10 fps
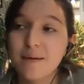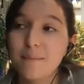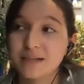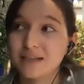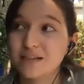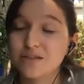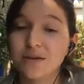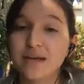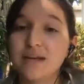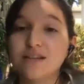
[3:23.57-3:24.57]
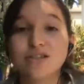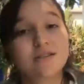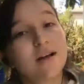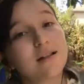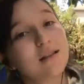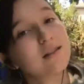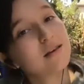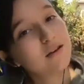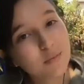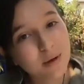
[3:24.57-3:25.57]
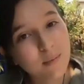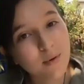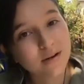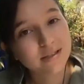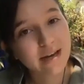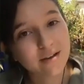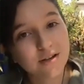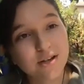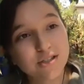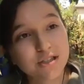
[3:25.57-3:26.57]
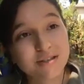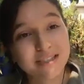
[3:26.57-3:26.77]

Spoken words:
Mexican zucchini, just a little bit more tailored to